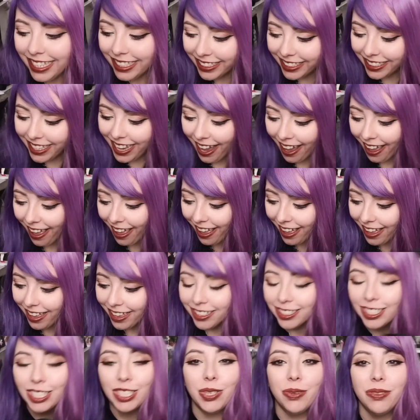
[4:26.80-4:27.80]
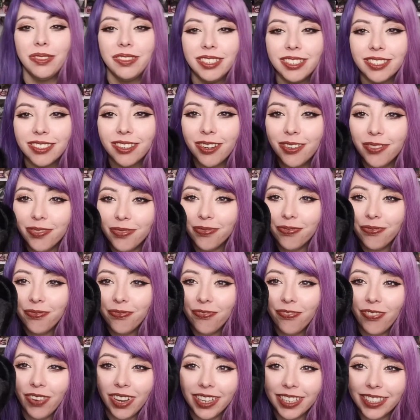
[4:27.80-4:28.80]
Yeah, so these are
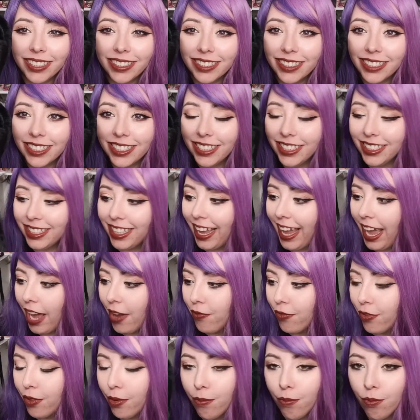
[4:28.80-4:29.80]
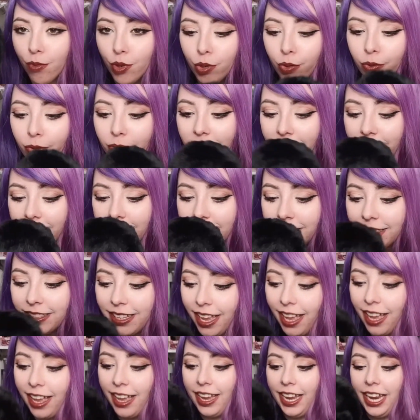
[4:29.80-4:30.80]
fuzzy. They have the moon
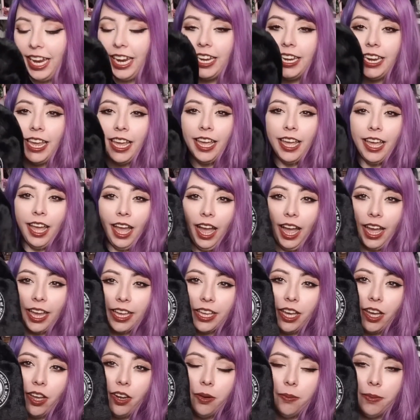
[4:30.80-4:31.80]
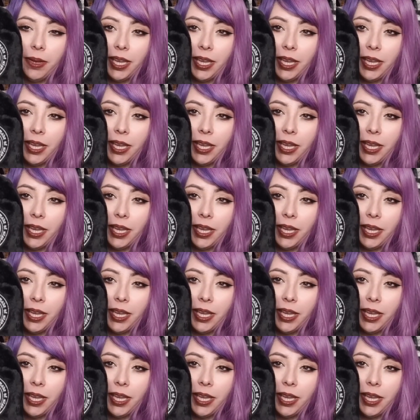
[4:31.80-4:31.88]
design I got them